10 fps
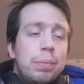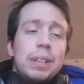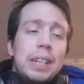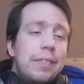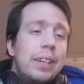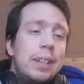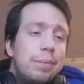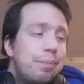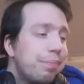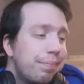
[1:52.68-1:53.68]

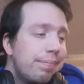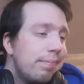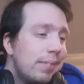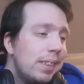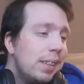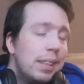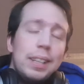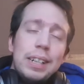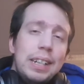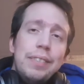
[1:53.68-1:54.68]
even
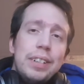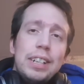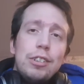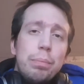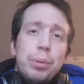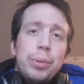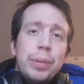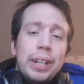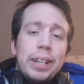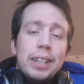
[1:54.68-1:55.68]
even this
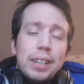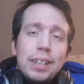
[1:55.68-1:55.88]
booing